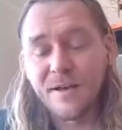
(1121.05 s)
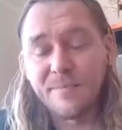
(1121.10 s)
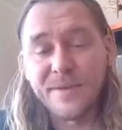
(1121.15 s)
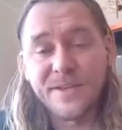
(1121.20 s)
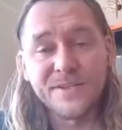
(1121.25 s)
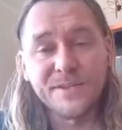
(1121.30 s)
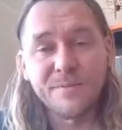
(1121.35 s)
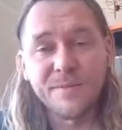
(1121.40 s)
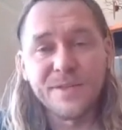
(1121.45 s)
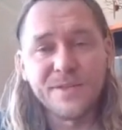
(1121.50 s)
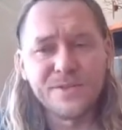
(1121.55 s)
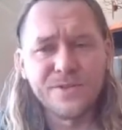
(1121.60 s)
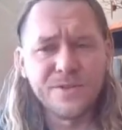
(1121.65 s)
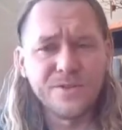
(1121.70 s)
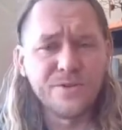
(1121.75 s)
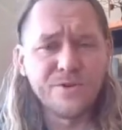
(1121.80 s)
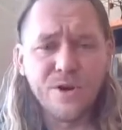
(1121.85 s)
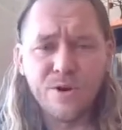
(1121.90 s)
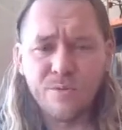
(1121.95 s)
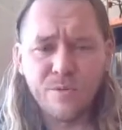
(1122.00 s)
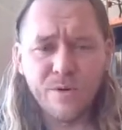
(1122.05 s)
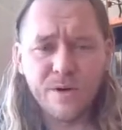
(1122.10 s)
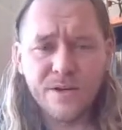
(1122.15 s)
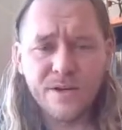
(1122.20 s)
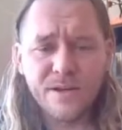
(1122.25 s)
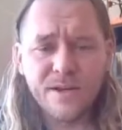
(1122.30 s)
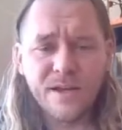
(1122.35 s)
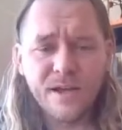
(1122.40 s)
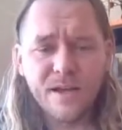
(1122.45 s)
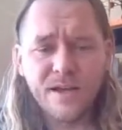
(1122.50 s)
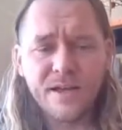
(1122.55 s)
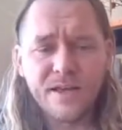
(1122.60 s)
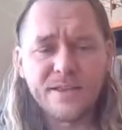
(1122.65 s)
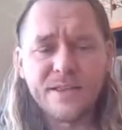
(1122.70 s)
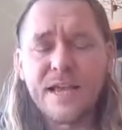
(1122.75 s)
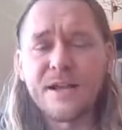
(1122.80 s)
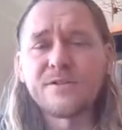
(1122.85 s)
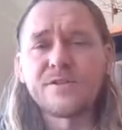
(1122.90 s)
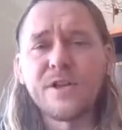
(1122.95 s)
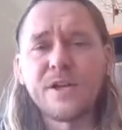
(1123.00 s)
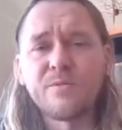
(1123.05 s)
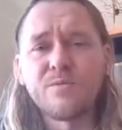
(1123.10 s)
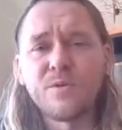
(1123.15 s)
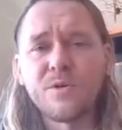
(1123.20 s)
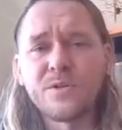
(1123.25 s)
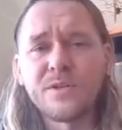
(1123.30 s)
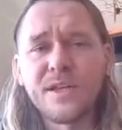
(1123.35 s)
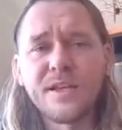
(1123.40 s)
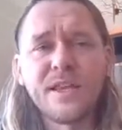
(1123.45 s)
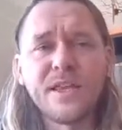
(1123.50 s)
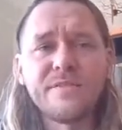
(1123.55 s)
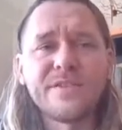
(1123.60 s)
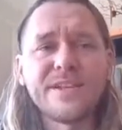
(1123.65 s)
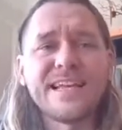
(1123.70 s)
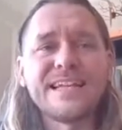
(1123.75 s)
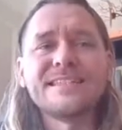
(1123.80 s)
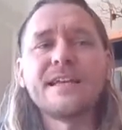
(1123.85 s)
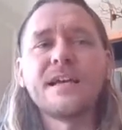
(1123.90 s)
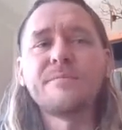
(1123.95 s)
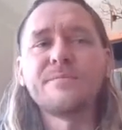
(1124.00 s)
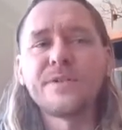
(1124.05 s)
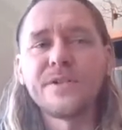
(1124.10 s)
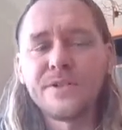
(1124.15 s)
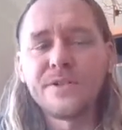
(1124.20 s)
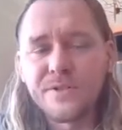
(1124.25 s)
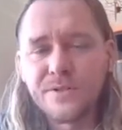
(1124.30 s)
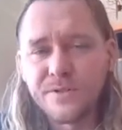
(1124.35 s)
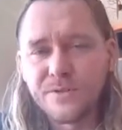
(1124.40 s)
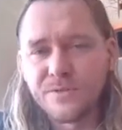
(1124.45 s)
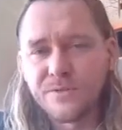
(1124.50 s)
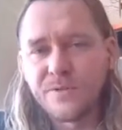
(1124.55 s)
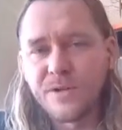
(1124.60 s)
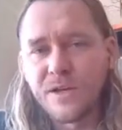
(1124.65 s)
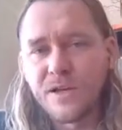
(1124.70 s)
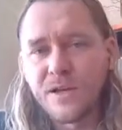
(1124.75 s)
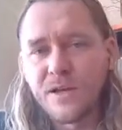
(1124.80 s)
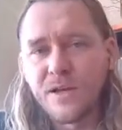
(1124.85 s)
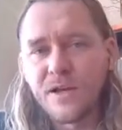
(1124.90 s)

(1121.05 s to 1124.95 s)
because it means no one in the outside world can even attempt to